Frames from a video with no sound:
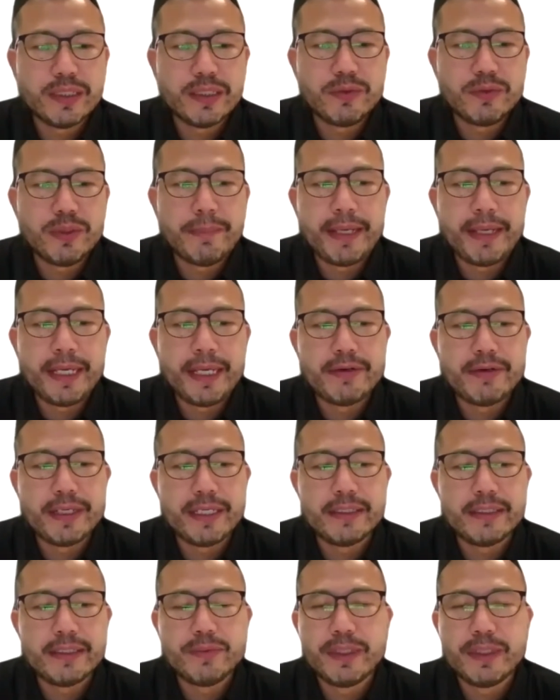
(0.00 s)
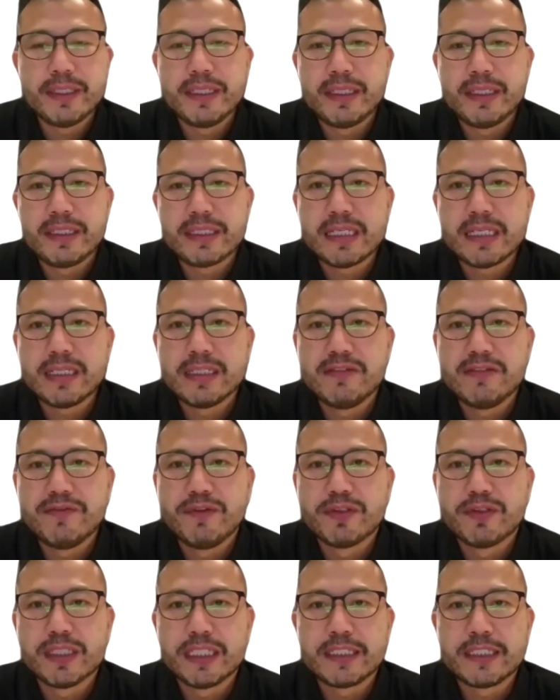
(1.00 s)
repay, right, when they start
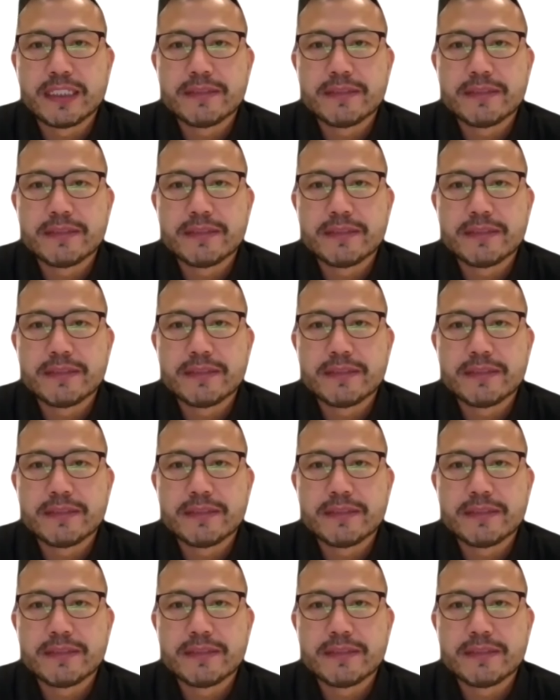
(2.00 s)
defaulting.